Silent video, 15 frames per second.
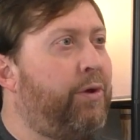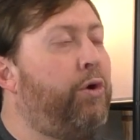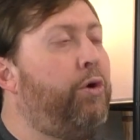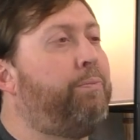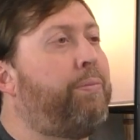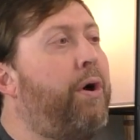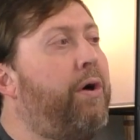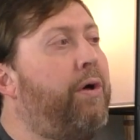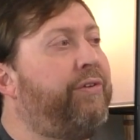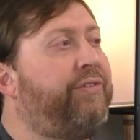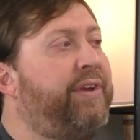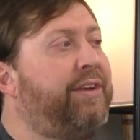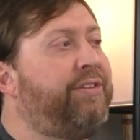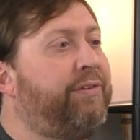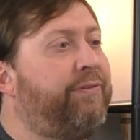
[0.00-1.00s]
who Paul
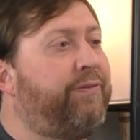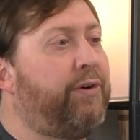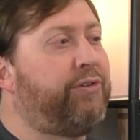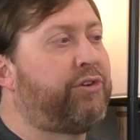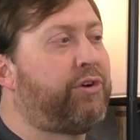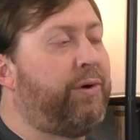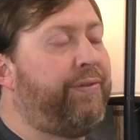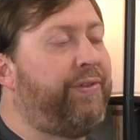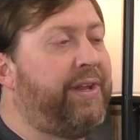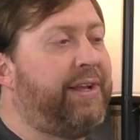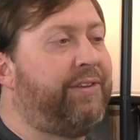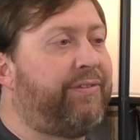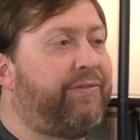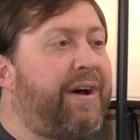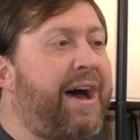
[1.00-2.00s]
says in 1
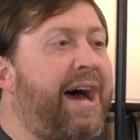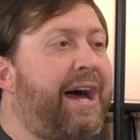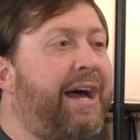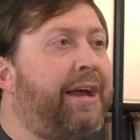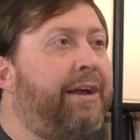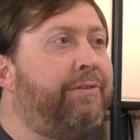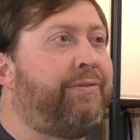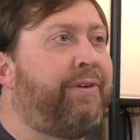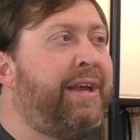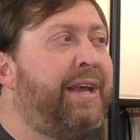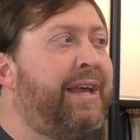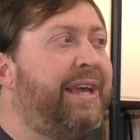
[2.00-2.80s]
Corinthians 5